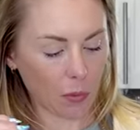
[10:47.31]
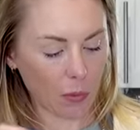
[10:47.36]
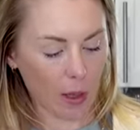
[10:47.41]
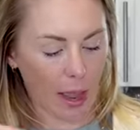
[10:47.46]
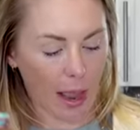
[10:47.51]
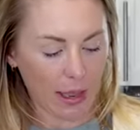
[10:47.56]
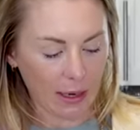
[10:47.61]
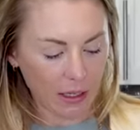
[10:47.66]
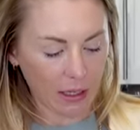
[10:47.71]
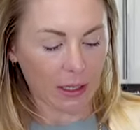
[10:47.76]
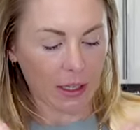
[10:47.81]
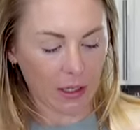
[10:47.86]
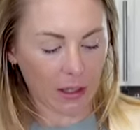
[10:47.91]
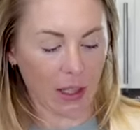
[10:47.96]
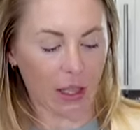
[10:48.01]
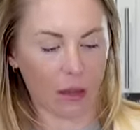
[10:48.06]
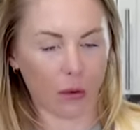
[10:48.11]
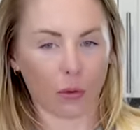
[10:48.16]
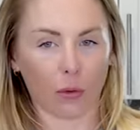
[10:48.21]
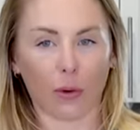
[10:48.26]
added in
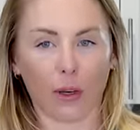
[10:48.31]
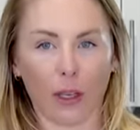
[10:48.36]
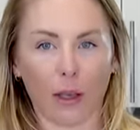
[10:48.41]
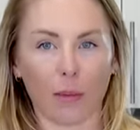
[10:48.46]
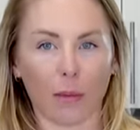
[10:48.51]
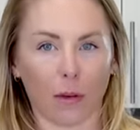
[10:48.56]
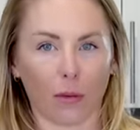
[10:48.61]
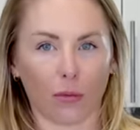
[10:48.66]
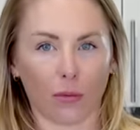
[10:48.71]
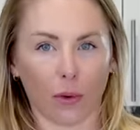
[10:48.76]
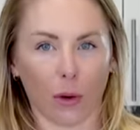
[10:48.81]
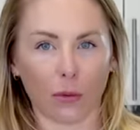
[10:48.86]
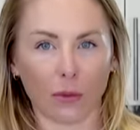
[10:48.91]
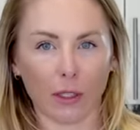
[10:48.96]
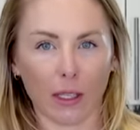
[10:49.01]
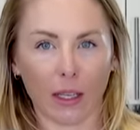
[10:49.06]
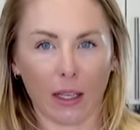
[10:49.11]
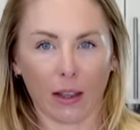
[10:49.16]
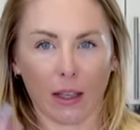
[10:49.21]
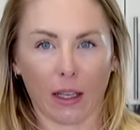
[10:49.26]
like cream and froze
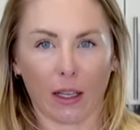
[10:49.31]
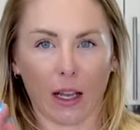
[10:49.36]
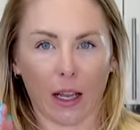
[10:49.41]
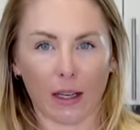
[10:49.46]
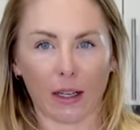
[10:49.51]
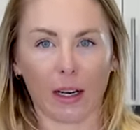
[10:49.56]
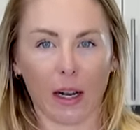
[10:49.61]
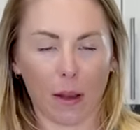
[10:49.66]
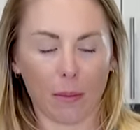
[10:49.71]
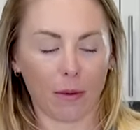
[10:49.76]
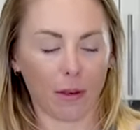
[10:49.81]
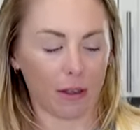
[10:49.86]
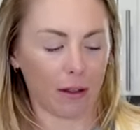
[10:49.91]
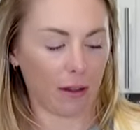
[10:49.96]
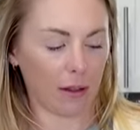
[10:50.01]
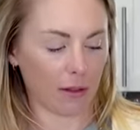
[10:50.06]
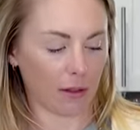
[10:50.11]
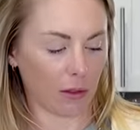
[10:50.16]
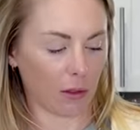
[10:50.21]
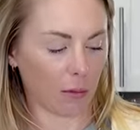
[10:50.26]
it, and then cut it up into
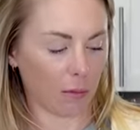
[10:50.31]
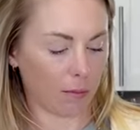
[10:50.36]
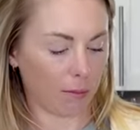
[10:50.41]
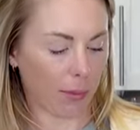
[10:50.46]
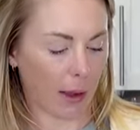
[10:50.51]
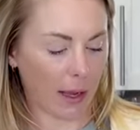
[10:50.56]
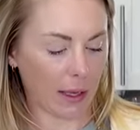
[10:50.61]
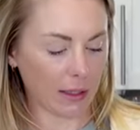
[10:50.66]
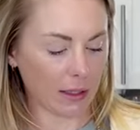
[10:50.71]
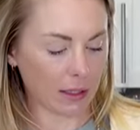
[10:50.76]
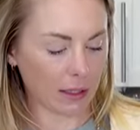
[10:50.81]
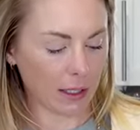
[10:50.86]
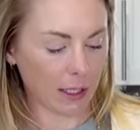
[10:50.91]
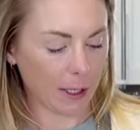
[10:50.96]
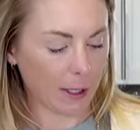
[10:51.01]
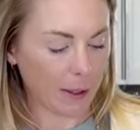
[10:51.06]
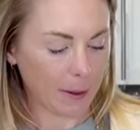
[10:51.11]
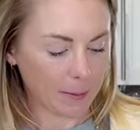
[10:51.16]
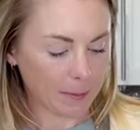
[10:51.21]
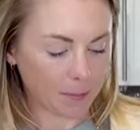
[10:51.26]
these little bites.
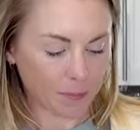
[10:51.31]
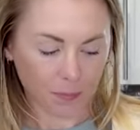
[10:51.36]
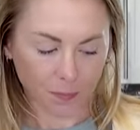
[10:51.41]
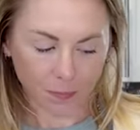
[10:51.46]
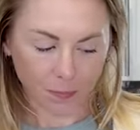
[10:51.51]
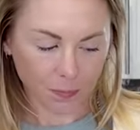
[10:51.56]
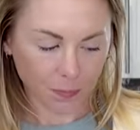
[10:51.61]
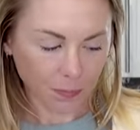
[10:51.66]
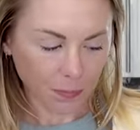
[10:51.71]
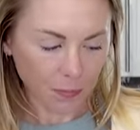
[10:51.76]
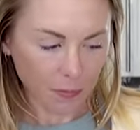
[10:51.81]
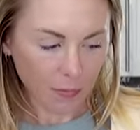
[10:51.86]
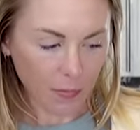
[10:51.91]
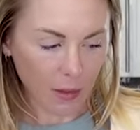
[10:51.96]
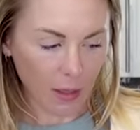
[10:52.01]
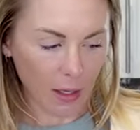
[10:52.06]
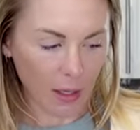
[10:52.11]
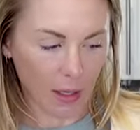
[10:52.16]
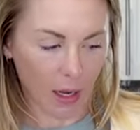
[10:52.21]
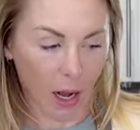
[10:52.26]

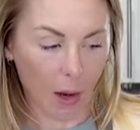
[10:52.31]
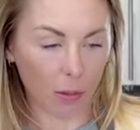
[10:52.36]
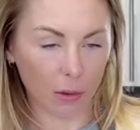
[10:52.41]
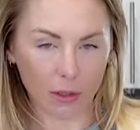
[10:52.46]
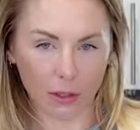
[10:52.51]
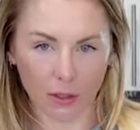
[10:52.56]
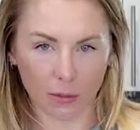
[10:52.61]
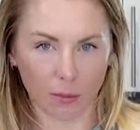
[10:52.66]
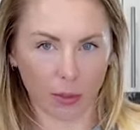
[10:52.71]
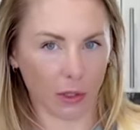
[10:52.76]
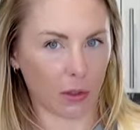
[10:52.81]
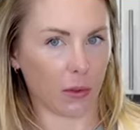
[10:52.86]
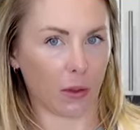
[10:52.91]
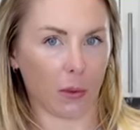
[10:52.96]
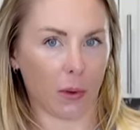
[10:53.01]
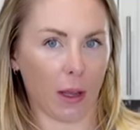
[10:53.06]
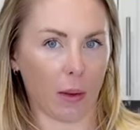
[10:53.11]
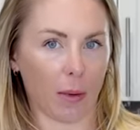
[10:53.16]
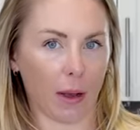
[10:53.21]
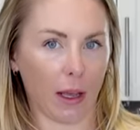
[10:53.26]
And I was just blown
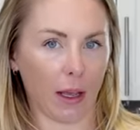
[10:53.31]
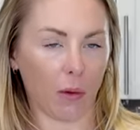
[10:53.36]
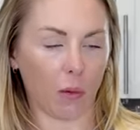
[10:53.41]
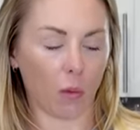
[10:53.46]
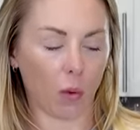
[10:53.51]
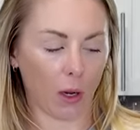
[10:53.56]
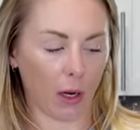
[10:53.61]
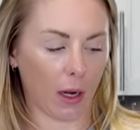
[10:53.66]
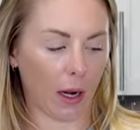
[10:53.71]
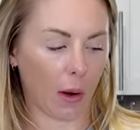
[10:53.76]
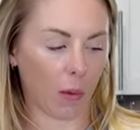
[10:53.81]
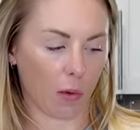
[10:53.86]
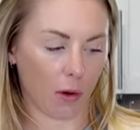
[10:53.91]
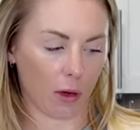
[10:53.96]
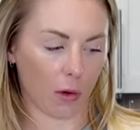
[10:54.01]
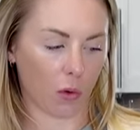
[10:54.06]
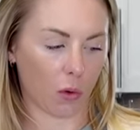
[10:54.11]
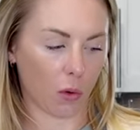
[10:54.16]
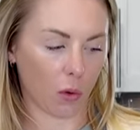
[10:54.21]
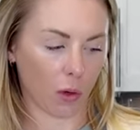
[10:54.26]
away by it. One, I
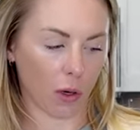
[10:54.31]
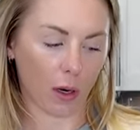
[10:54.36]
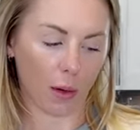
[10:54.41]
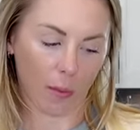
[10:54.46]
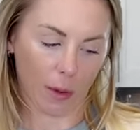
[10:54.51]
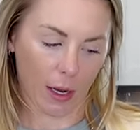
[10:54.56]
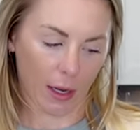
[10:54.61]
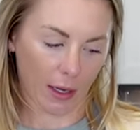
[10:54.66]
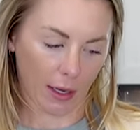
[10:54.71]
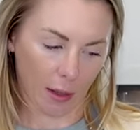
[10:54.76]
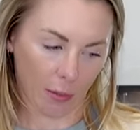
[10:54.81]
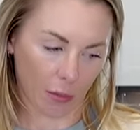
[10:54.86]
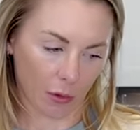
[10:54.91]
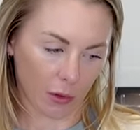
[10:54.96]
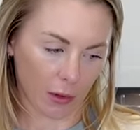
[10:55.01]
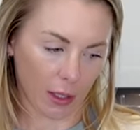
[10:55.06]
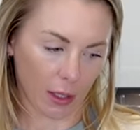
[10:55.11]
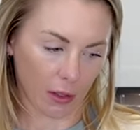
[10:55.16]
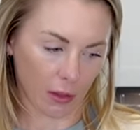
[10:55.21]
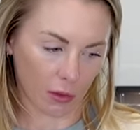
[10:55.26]
want to core a
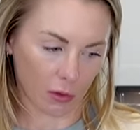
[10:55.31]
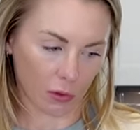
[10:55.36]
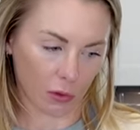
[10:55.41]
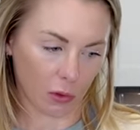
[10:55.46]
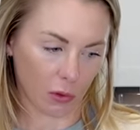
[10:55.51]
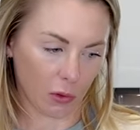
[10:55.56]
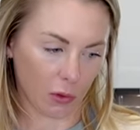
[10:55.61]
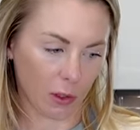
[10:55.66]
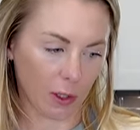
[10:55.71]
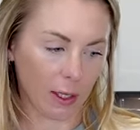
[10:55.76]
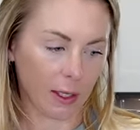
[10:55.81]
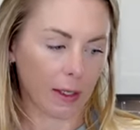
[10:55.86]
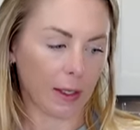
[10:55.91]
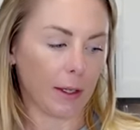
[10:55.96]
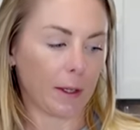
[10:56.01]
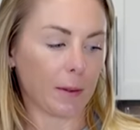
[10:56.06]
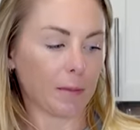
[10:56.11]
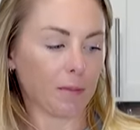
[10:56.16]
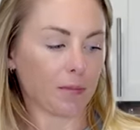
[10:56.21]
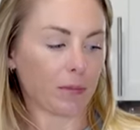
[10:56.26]
pineapple. That looks cool.
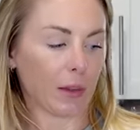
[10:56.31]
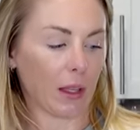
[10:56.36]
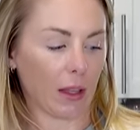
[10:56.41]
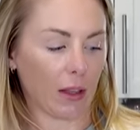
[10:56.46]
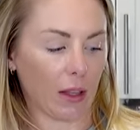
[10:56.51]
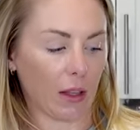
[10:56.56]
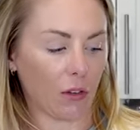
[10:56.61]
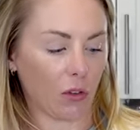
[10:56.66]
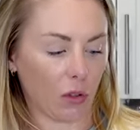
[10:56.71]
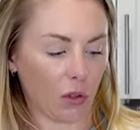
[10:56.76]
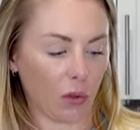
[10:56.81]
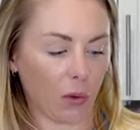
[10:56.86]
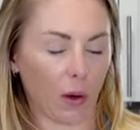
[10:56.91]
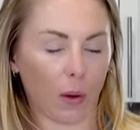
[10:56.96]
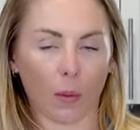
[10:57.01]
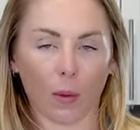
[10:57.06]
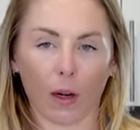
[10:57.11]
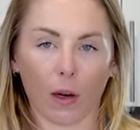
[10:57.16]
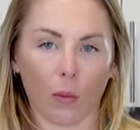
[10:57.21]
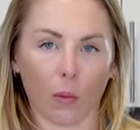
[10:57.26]
And then two, I
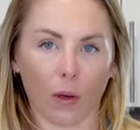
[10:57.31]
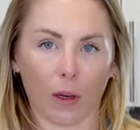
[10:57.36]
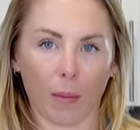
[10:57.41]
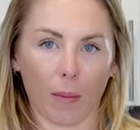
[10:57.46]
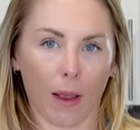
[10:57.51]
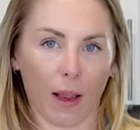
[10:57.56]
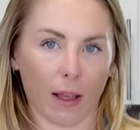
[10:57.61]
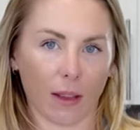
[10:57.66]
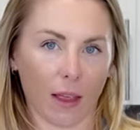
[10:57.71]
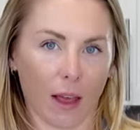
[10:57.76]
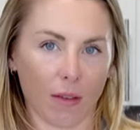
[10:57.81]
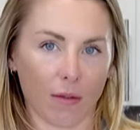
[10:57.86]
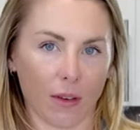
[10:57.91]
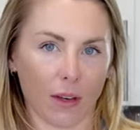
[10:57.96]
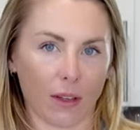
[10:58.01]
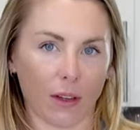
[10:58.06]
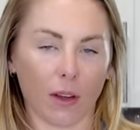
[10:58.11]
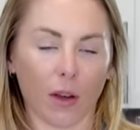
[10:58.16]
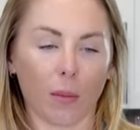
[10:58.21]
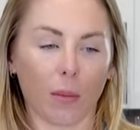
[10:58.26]
want to remake that
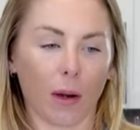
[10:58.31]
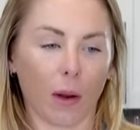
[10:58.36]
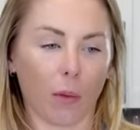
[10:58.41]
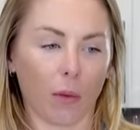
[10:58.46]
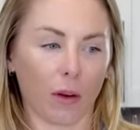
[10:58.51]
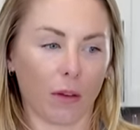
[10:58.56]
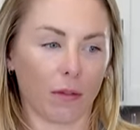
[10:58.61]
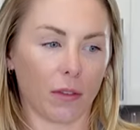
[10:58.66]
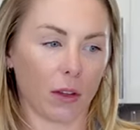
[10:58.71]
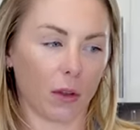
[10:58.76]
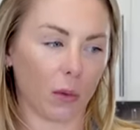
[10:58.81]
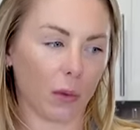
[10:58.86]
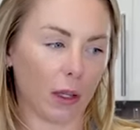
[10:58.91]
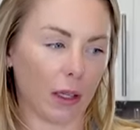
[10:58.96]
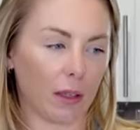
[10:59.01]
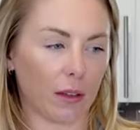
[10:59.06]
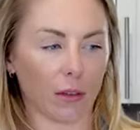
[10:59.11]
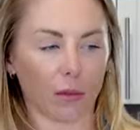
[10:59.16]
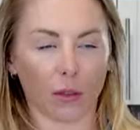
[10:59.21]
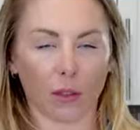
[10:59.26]
video, but I want to fill it with the
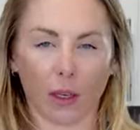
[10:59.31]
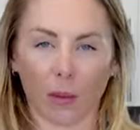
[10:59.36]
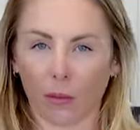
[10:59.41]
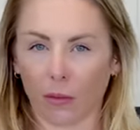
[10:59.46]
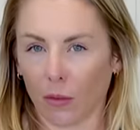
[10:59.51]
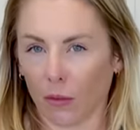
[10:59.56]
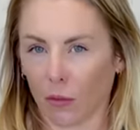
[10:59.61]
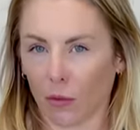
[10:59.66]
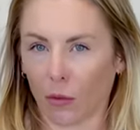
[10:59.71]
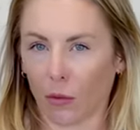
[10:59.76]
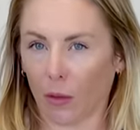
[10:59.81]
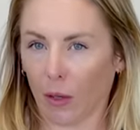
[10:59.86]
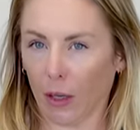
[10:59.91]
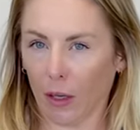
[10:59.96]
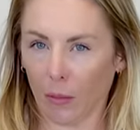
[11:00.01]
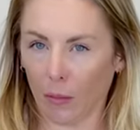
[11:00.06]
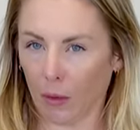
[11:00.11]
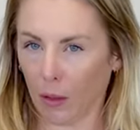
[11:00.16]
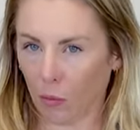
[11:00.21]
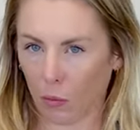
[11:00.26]
different types of
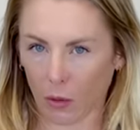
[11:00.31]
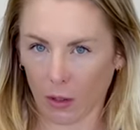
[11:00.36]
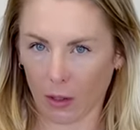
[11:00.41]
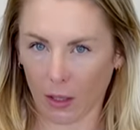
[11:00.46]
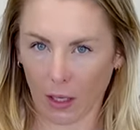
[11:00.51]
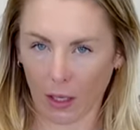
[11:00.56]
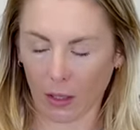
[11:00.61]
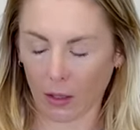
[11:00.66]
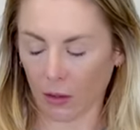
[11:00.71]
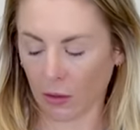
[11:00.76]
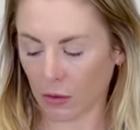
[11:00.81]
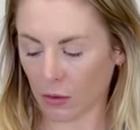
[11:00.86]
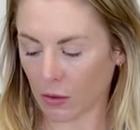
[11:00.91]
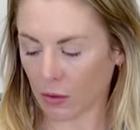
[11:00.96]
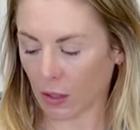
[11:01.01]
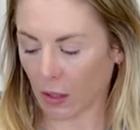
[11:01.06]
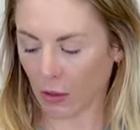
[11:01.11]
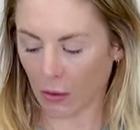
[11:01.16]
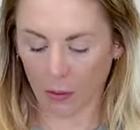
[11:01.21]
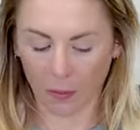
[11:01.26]
cream than what they use.
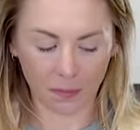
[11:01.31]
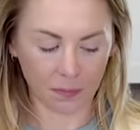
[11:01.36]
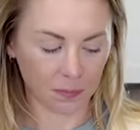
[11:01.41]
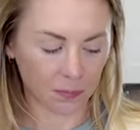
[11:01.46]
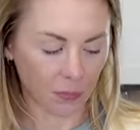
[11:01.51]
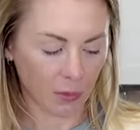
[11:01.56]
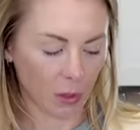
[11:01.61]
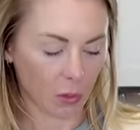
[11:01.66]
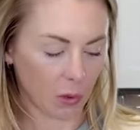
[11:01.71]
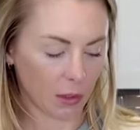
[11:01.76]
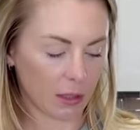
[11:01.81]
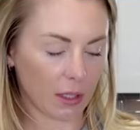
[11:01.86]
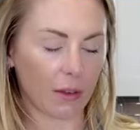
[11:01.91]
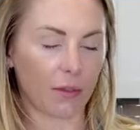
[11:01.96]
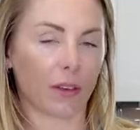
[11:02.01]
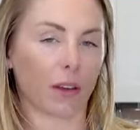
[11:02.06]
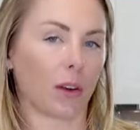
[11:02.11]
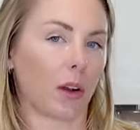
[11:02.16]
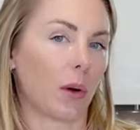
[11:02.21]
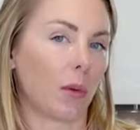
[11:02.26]
So once I
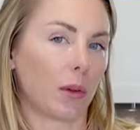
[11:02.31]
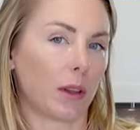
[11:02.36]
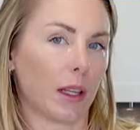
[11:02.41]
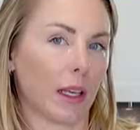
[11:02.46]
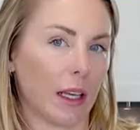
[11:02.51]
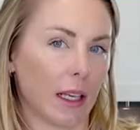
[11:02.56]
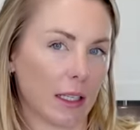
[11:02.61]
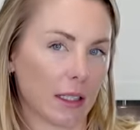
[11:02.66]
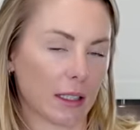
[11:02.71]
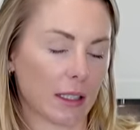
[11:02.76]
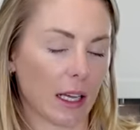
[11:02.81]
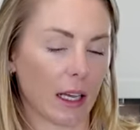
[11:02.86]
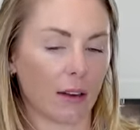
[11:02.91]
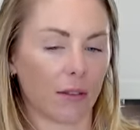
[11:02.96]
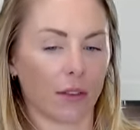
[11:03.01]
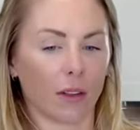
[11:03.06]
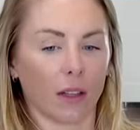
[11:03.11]
figure out what the inside